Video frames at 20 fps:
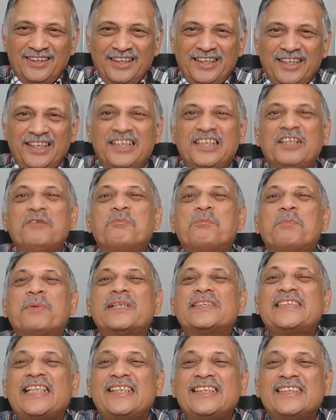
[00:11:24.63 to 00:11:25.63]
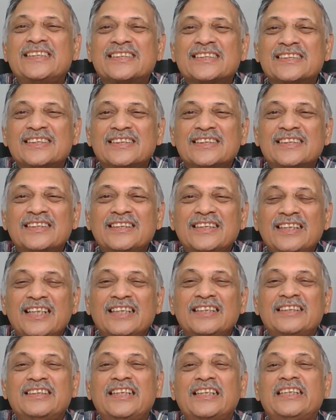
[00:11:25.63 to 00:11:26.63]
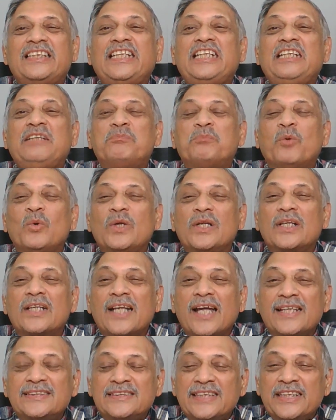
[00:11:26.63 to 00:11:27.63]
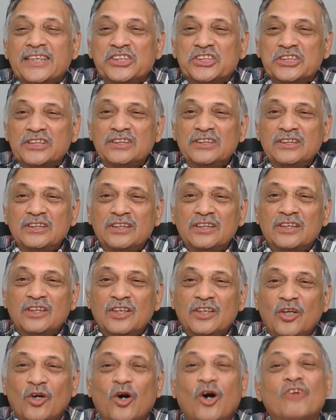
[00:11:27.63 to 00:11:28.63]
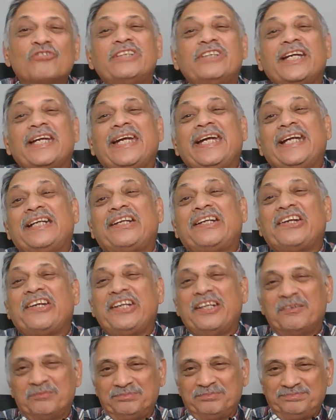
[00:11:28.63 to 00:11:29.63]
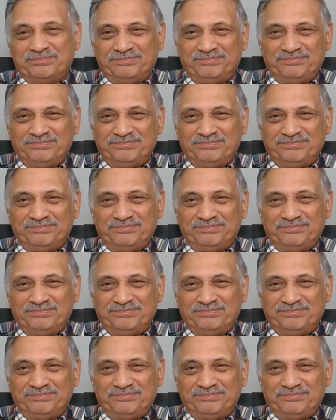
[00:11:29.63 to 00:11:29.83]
It represents the depolarization of the atrium.